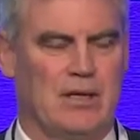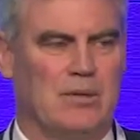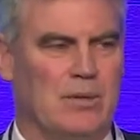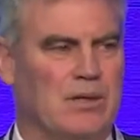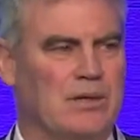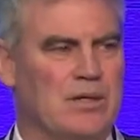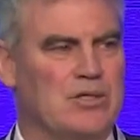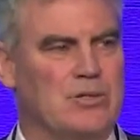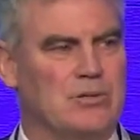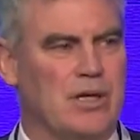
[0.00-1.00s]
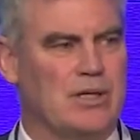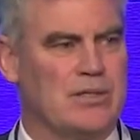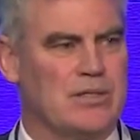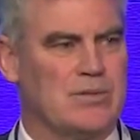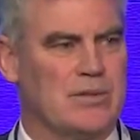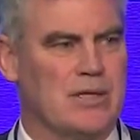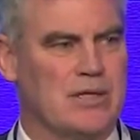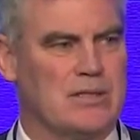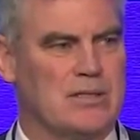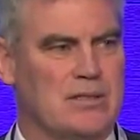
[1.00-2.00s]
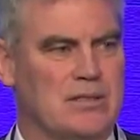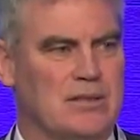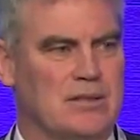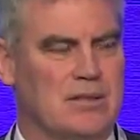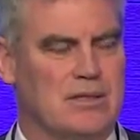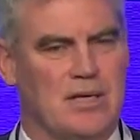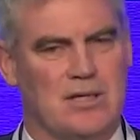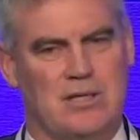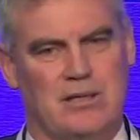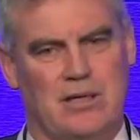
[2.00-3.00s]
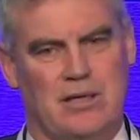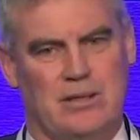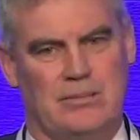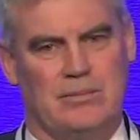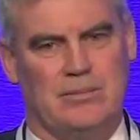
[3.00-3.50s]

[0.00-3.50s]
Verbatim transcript: And one of the things you'll notice with this is actually the home